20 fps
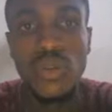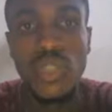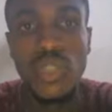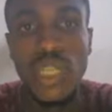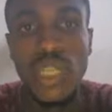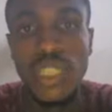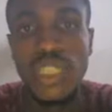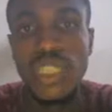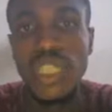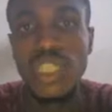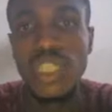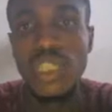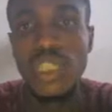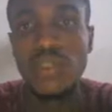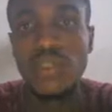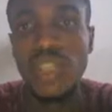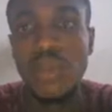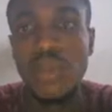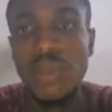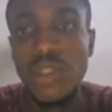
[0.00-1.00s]
get started with
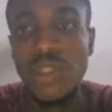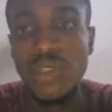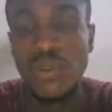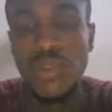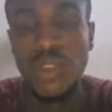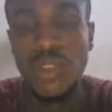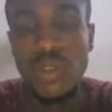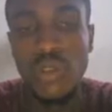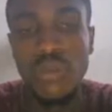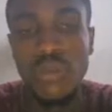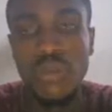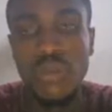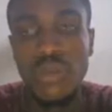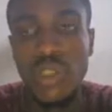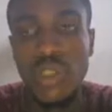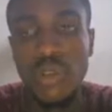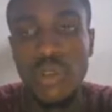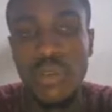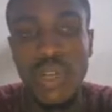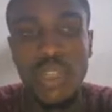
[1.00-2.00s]
Amazon Merch on
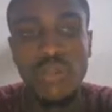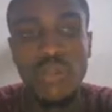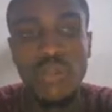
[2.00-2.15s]
Demand?